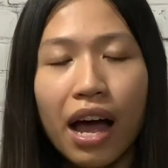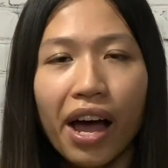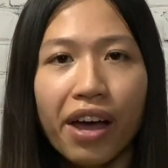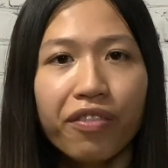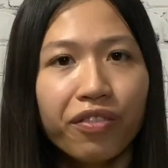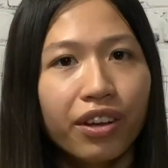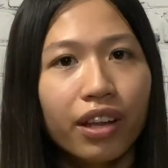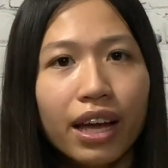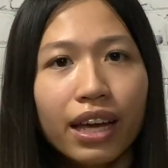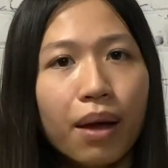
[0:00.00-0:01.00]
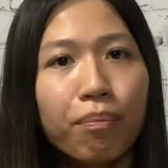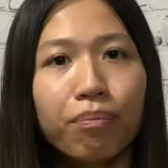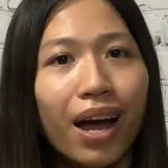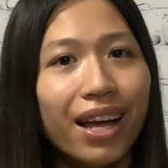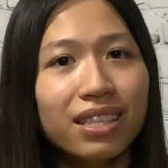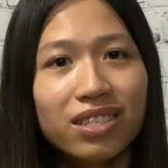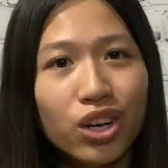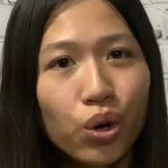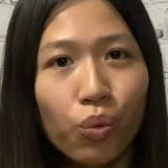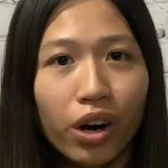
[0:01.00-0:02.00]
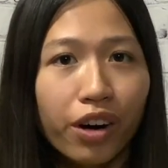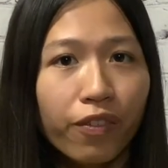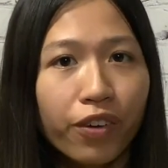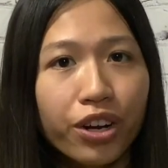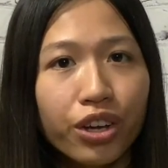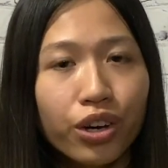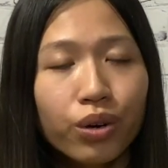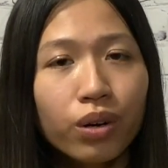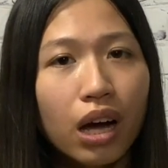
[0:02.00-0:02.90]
I feel like it might still work for you.